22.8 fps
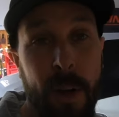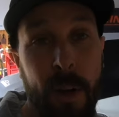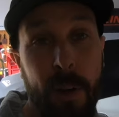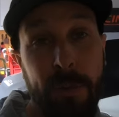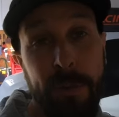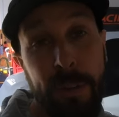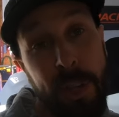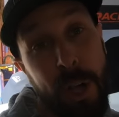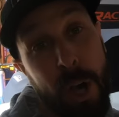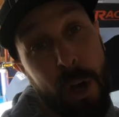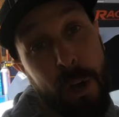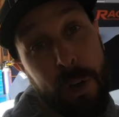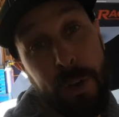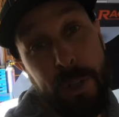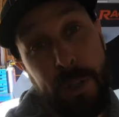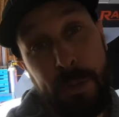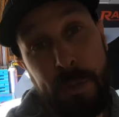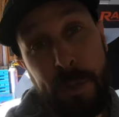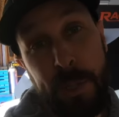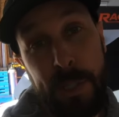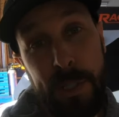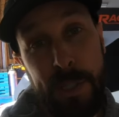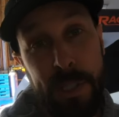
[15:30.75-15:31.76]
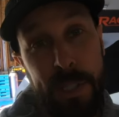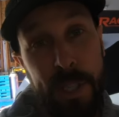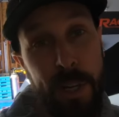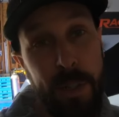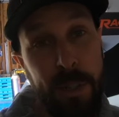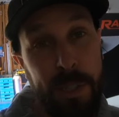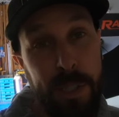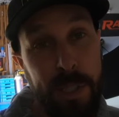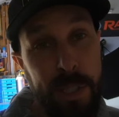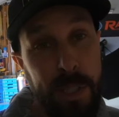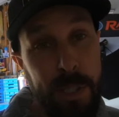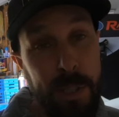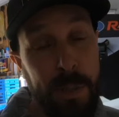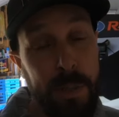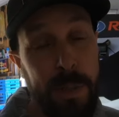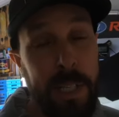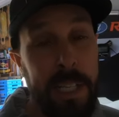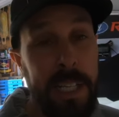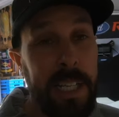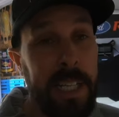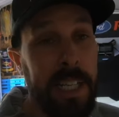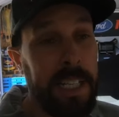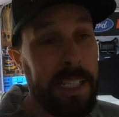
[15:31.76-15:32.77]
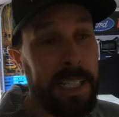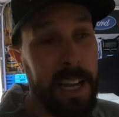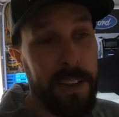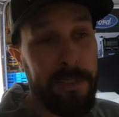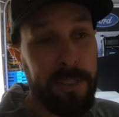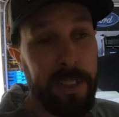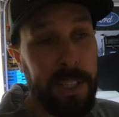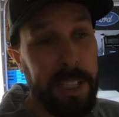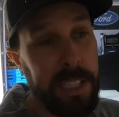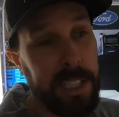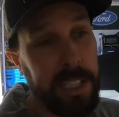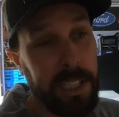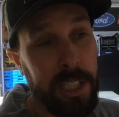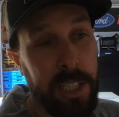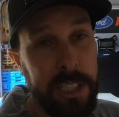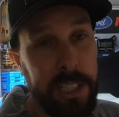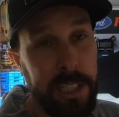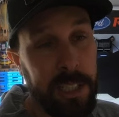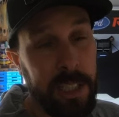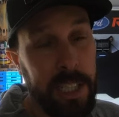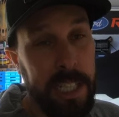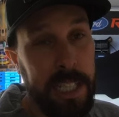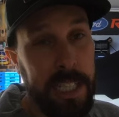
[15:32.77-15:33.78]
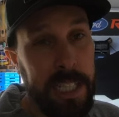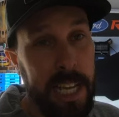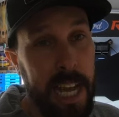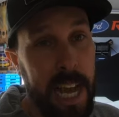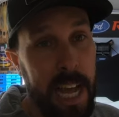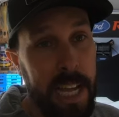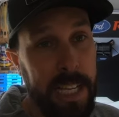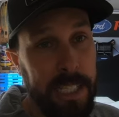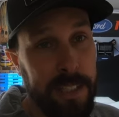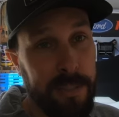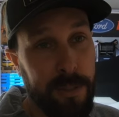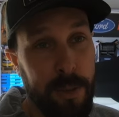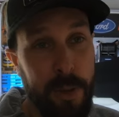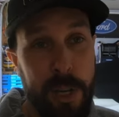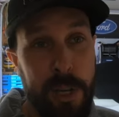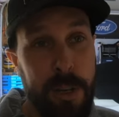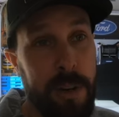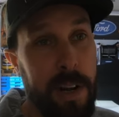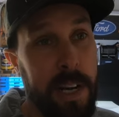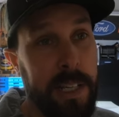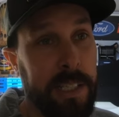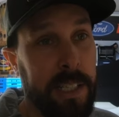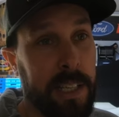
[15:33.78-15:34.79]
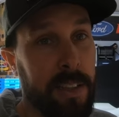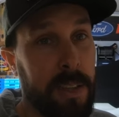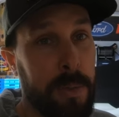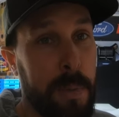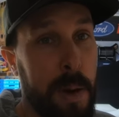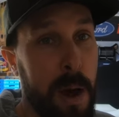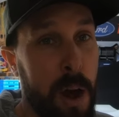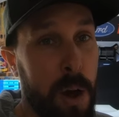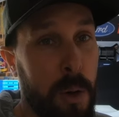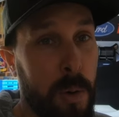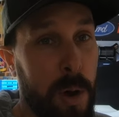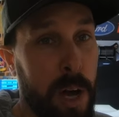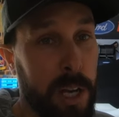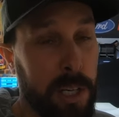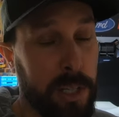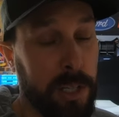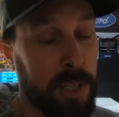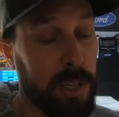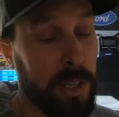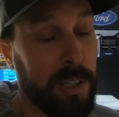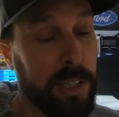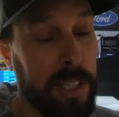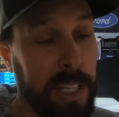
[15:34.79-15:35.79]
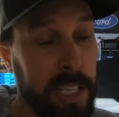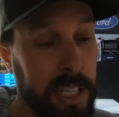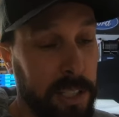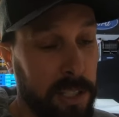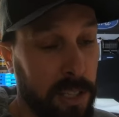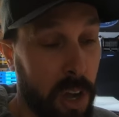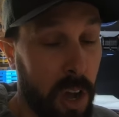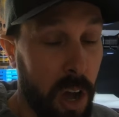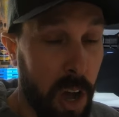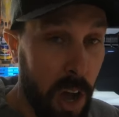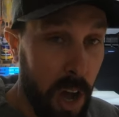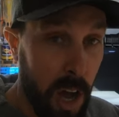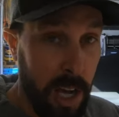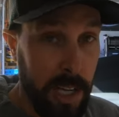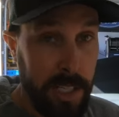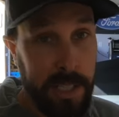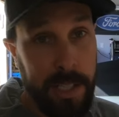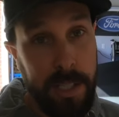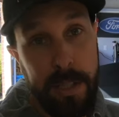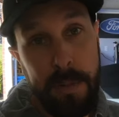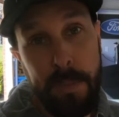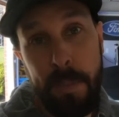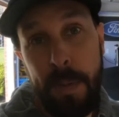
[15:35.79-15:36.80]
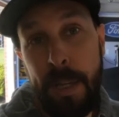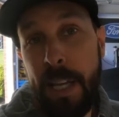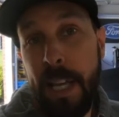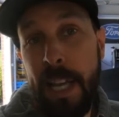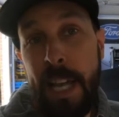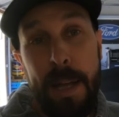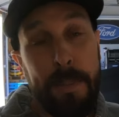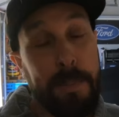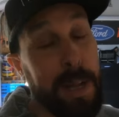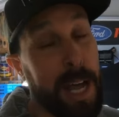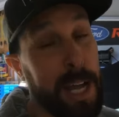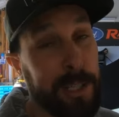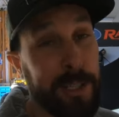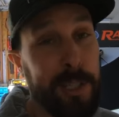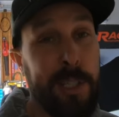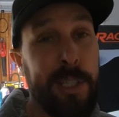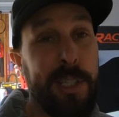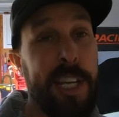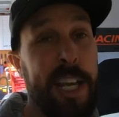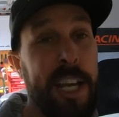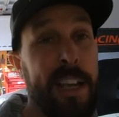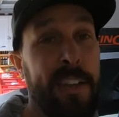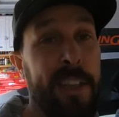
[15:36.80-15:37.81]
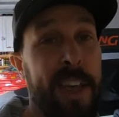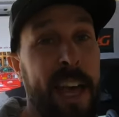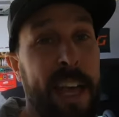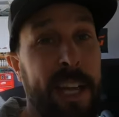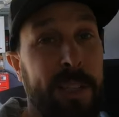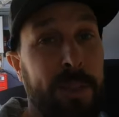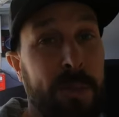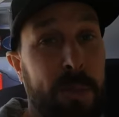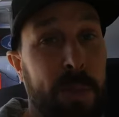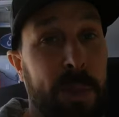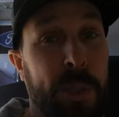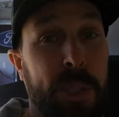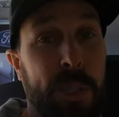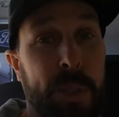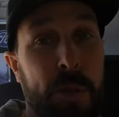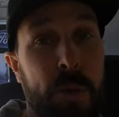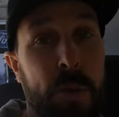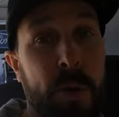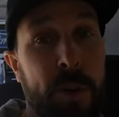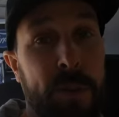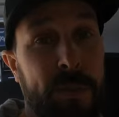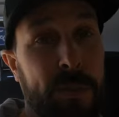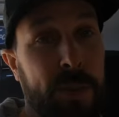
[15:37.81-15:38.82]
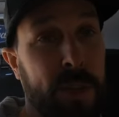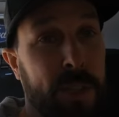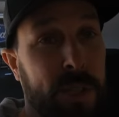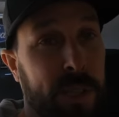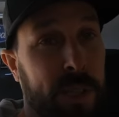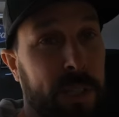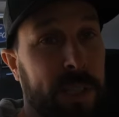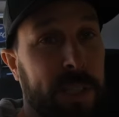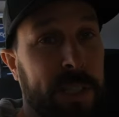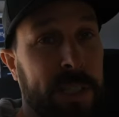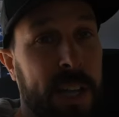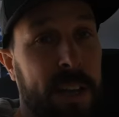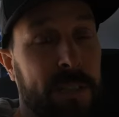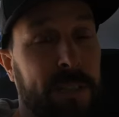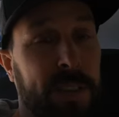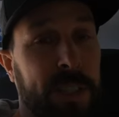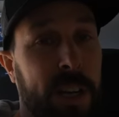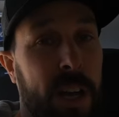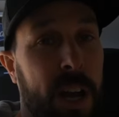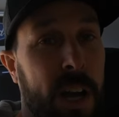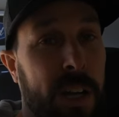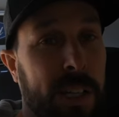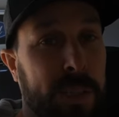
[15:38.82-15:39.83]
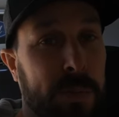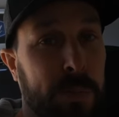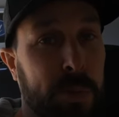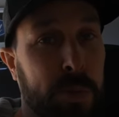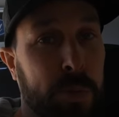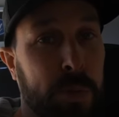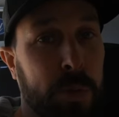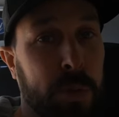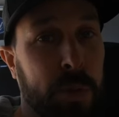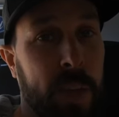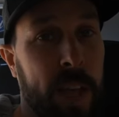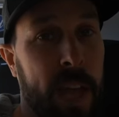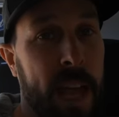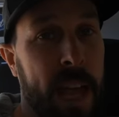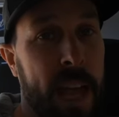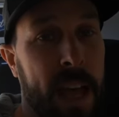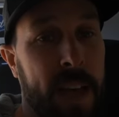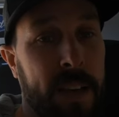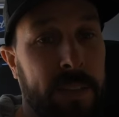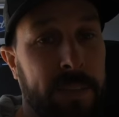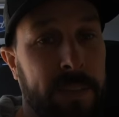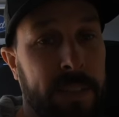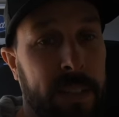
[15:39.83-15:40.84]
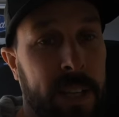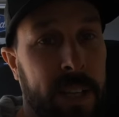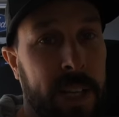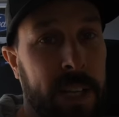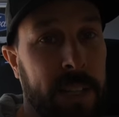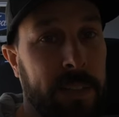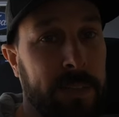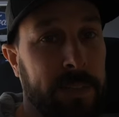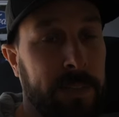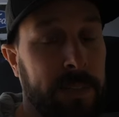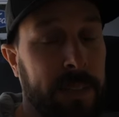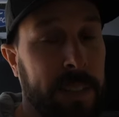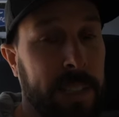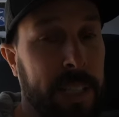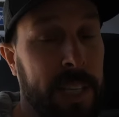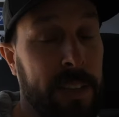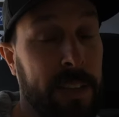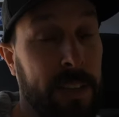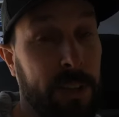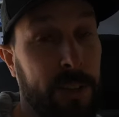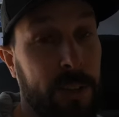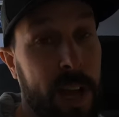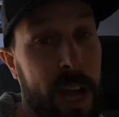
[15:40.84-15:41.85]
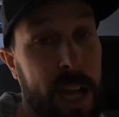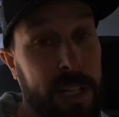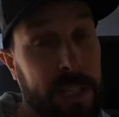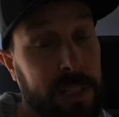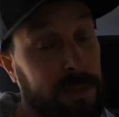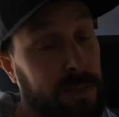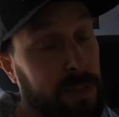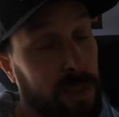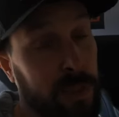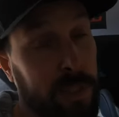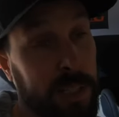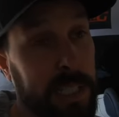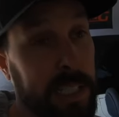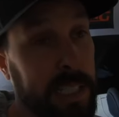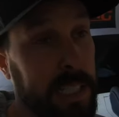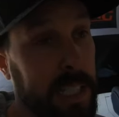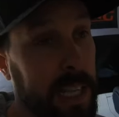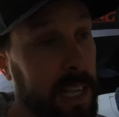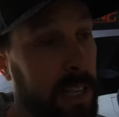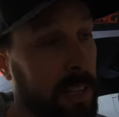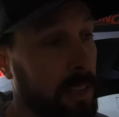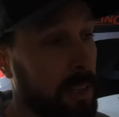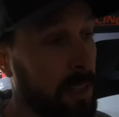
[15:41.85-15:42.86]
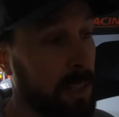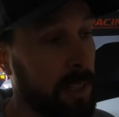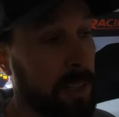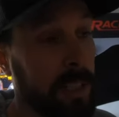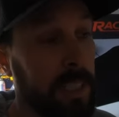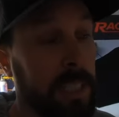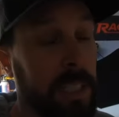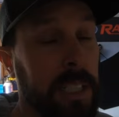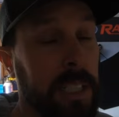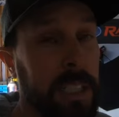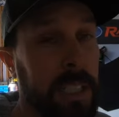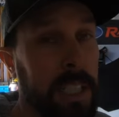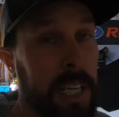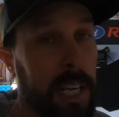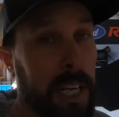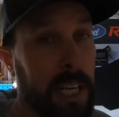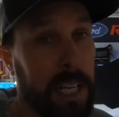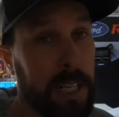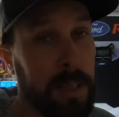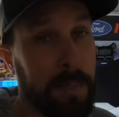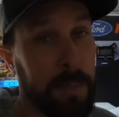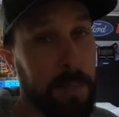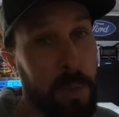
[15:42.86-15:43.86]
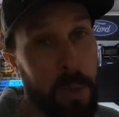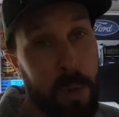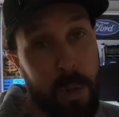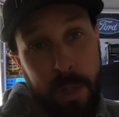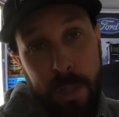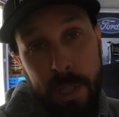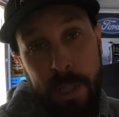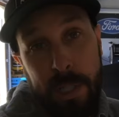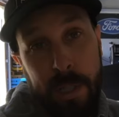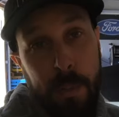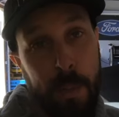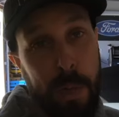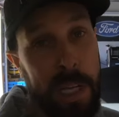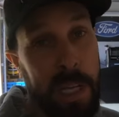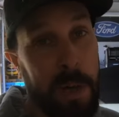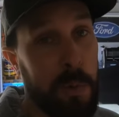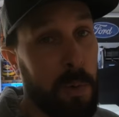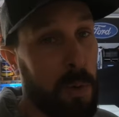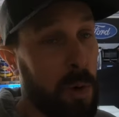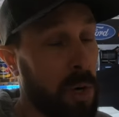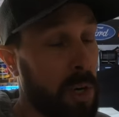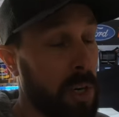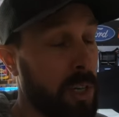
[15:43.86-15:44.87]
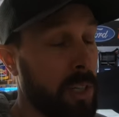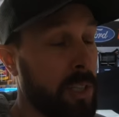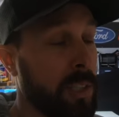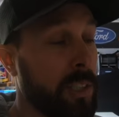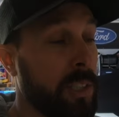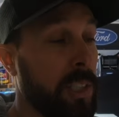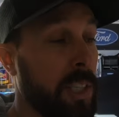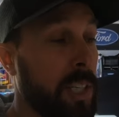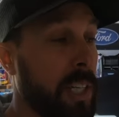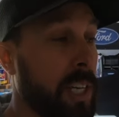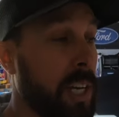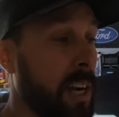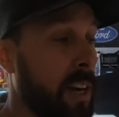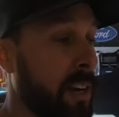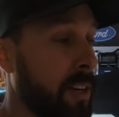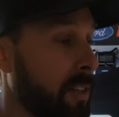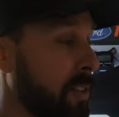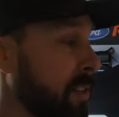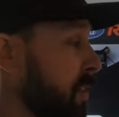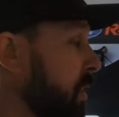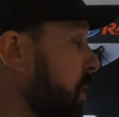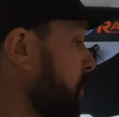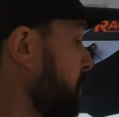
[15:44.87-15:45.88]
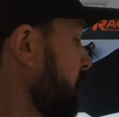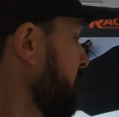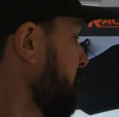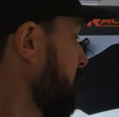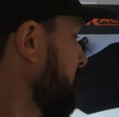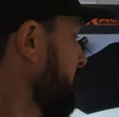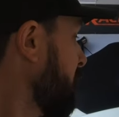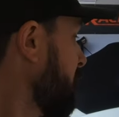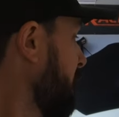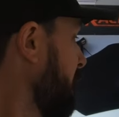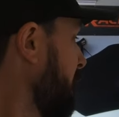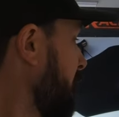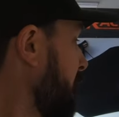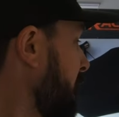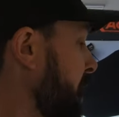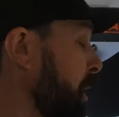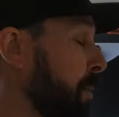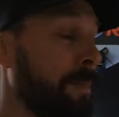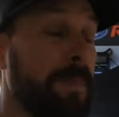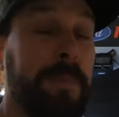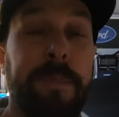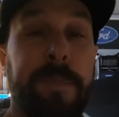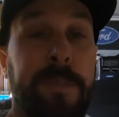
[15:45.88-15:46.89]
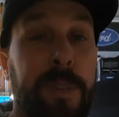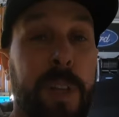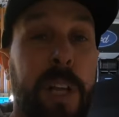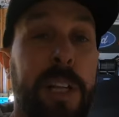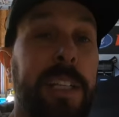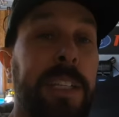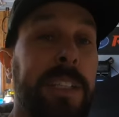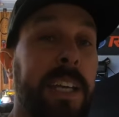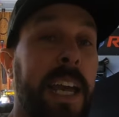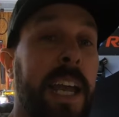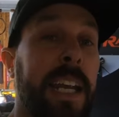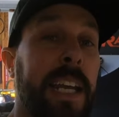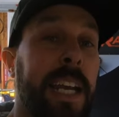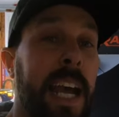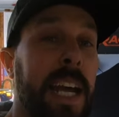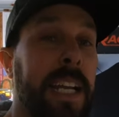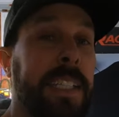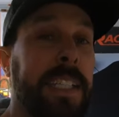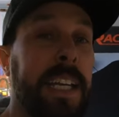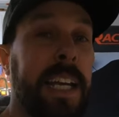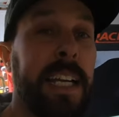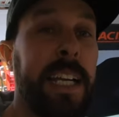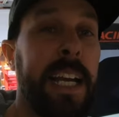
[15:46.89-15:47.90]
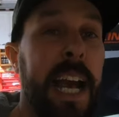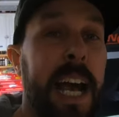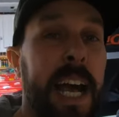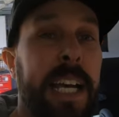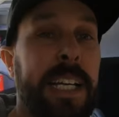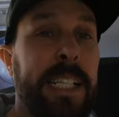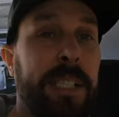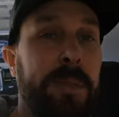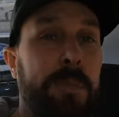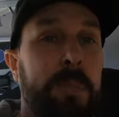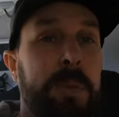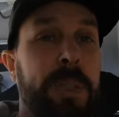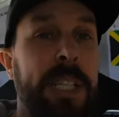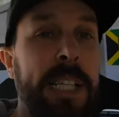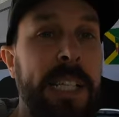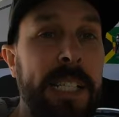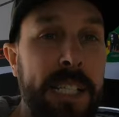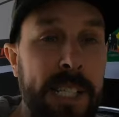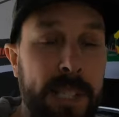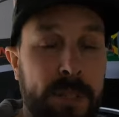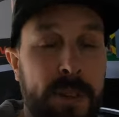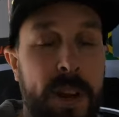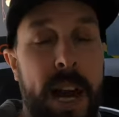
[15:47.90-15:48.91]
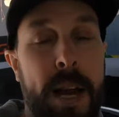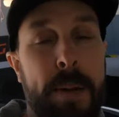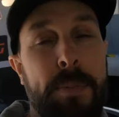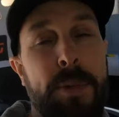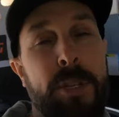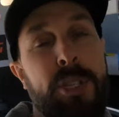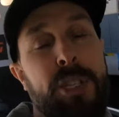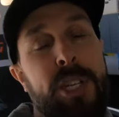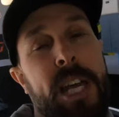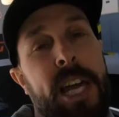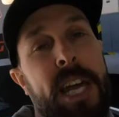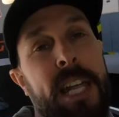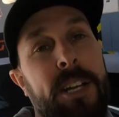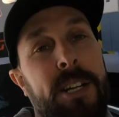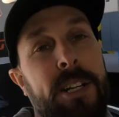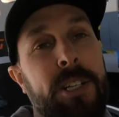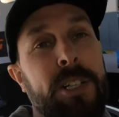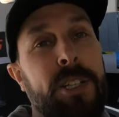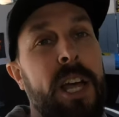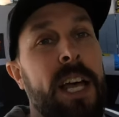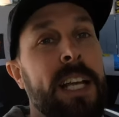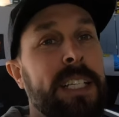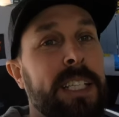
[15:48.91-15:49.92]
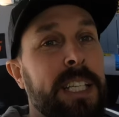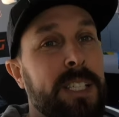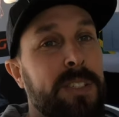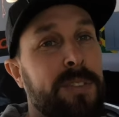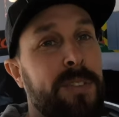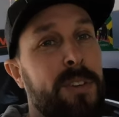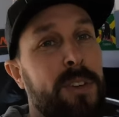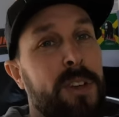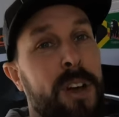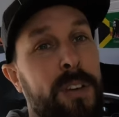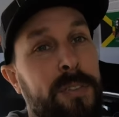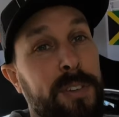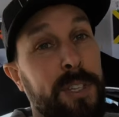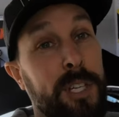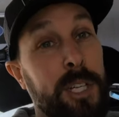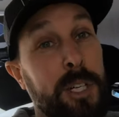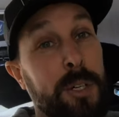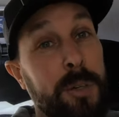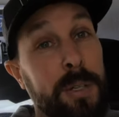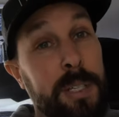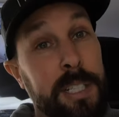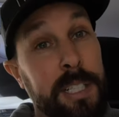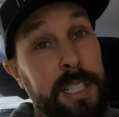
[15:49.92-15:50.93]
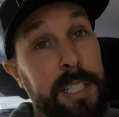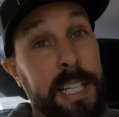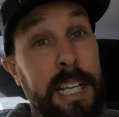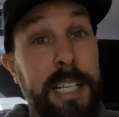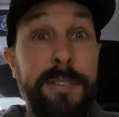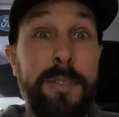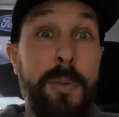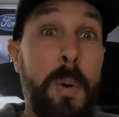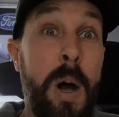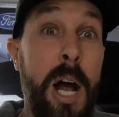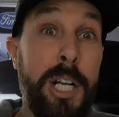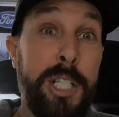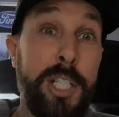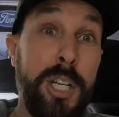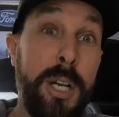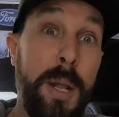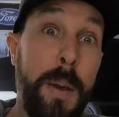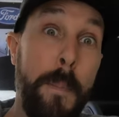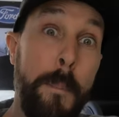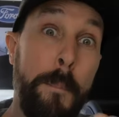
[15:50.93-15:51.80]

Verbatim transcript: Hopefully the owner's real stoked too. Definitely click the link, guys, if you're interested in the power washer. The thing is awesome. Not just saying that, it's really cool for sure. It's definitely an awesome tool to have uh, in the garage if you're a detailer um, or just a weekend warrior cleaning cars. So um, if you like this kind of content, guys, please subscribe to the channel. Like this video if you do. Thanks for watching.